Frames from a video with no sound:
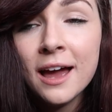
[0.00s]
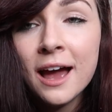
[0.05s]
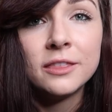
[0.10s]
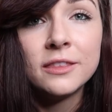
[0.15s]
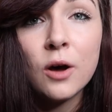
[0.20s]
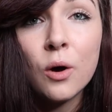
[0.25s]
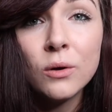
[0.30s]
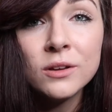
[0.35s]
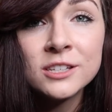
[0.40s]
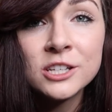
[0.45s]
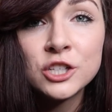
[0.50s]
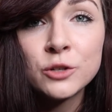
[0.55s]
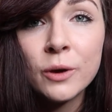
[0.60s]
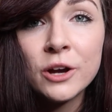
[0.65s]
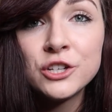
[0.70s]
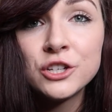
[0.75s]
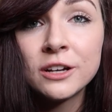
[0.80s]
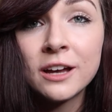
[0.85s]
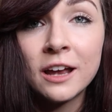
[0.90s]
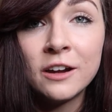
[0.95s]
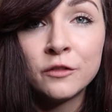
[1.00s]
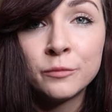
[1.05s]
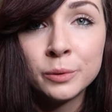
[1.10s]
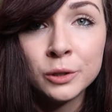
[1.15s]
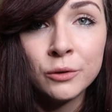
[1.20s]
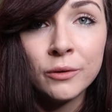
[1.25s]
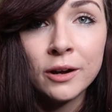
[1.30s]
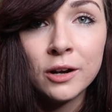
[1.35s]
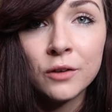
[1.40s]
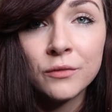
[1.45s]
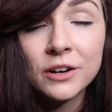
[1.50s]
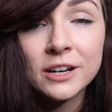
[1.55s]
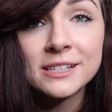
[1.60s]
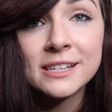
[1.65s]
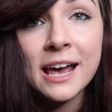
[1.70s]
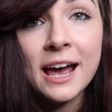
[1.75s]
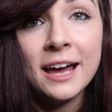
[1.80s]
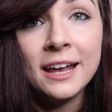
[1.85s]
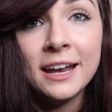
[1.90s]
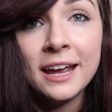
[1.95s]
The whole situation kind of blew right over his
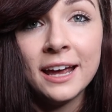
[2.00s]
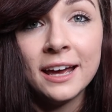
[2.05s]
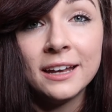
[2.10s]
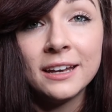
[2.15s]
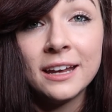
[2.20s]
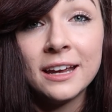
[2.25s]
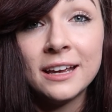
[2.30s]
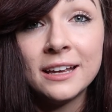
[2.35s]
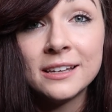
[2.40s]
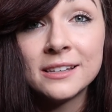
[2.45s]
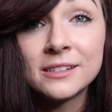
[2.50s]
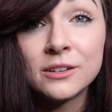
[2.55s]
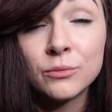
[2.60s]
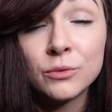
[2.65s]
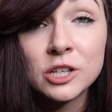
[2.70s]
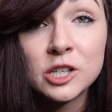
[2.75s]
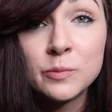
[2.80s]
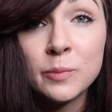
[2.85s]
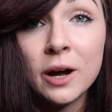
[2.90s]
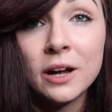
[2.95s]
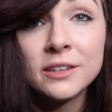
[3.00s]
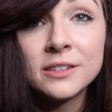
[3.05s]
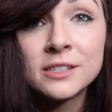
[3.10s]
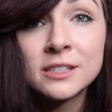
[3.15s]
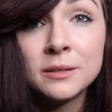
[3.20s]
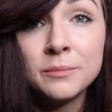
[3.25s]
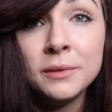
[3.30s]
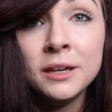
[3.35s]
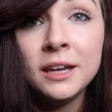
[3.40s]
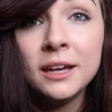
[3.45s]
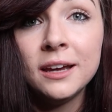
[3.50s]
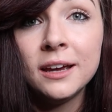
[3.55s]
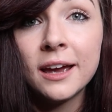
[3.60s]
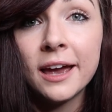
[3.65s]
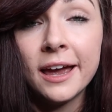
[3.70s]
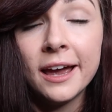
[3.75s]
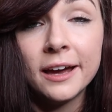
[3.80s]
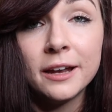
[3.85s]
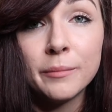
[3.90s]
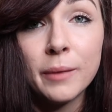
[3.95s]
head, and his response to me
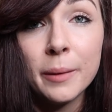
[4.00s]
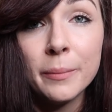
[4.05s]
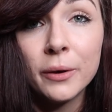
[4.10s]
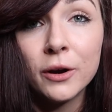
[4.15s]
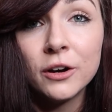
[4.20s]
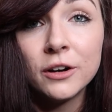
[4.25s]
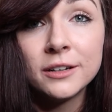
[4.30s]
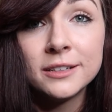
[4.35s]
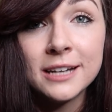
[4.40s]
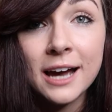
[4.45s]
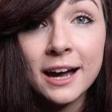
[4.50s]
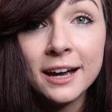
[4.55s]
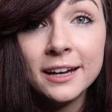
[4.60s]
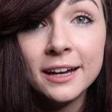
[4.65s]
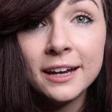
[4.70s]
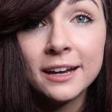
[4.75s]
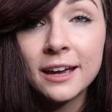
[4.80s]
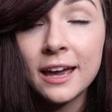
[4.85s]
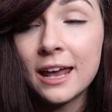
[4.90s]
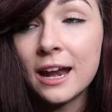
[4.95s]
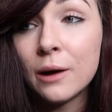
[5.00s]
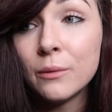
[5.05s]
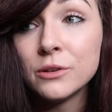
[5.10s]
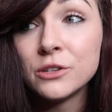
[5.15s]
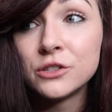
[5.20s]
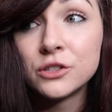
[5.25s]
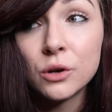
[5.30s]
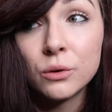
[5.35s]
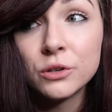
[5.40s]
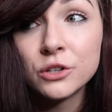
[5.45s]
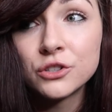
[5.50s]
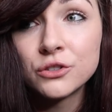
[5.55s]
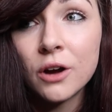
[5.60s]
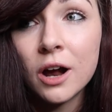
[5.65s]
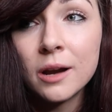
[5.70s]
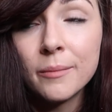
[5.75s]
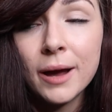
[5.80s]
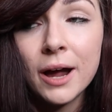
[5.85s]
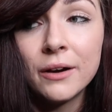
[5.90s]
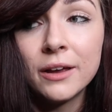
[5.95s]
and my bird dying, and I was so
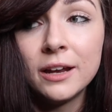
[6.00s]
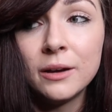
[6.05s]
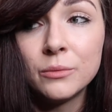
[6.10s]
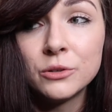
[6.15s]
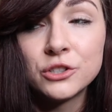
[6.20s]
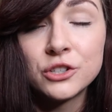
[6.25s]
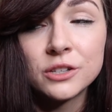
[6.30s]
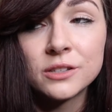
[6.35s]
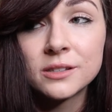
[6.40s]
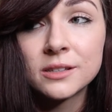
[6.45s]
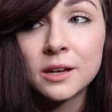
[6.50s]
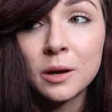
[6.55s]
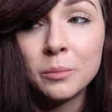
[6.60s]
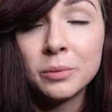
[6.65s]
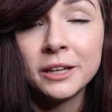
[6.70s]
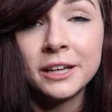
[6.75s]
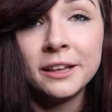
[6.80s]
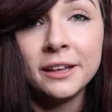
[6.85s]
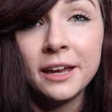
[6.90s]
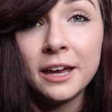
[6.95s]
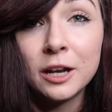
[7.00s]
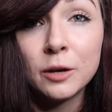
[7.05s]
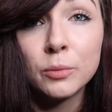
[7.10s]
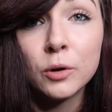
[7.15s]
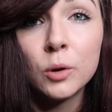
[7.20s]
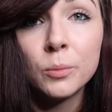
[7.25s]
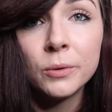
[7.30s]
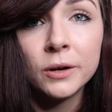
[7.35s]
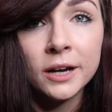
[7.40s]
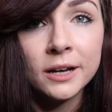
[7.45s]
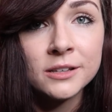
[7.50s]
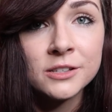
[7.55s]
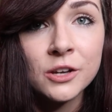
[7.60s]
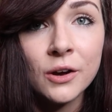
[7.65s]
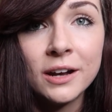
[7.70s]
distraught about it, it was just completely inappropriate.